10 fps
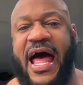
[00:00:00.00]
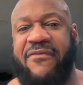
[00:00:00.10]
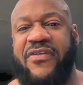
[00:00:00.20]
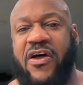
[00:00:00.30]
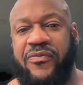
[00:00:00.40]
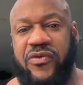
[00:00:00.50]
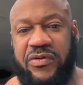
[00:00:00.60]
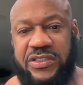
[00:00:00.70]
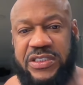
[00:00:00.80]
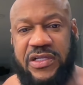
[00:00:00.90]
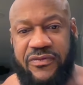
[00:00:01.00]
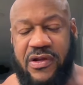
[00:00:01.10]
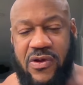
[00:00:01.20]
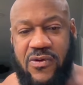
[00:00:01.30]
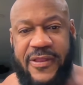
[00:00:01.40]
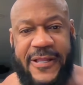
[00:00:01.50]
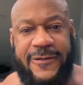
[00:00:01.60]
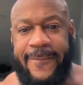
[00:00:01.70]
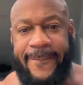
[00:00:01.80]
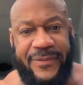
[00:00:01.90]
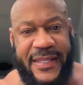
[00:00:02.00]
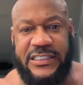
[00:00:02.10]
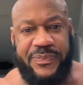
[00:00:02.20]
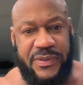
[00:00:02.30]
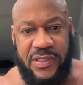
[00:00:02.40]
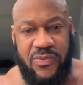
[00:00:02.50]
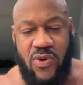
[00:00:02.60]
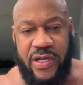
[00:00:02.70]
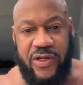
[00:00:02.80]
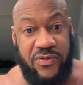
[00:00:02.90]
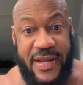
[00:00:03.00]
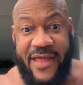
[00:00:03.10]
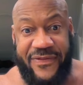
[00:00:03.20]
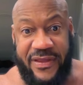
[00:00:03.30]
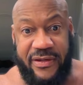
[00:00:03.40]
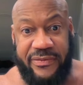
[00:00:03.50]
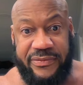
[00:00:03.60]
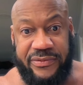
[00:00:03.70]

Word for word: I've helped you achieve a goal that you desperately wanted. You got there.